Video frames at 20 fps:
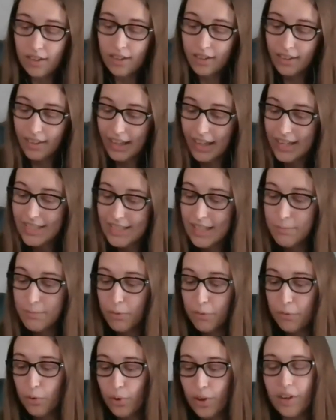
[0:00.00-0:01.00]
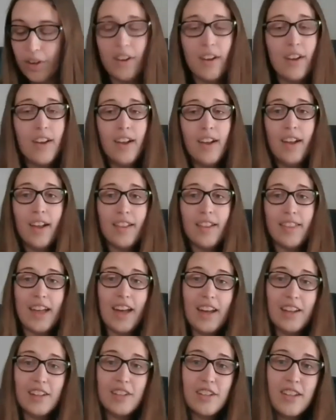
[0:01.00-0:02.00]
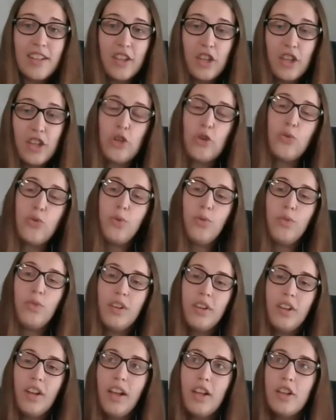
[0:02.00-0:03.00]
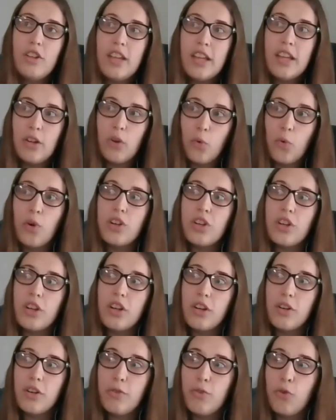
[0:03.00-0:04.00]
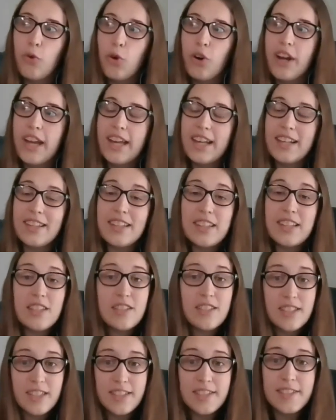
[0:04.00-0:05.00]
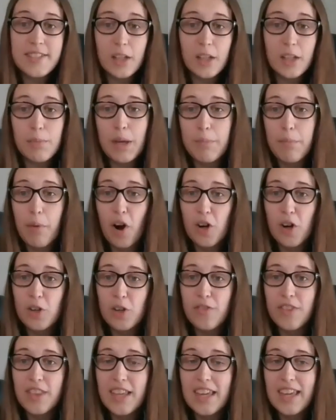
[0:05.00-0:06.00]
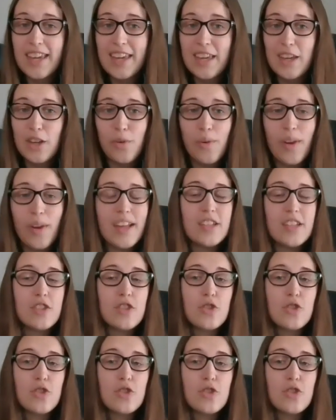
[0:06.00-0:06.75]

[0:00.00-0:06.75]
like I said before, that in order for England to still be a part of the EU is